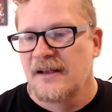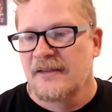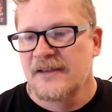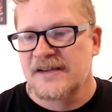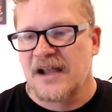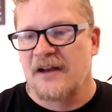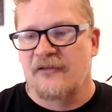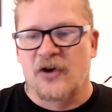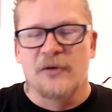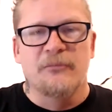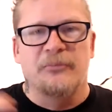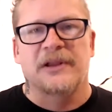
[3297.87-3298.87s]
this kind of
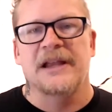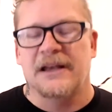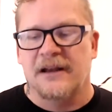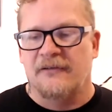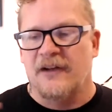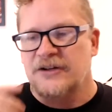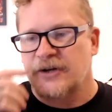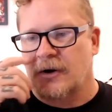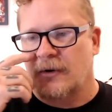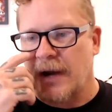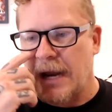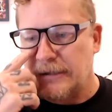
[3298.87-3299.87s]
complete adventure
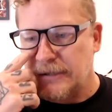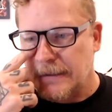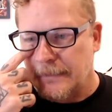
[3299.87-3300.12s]
creation.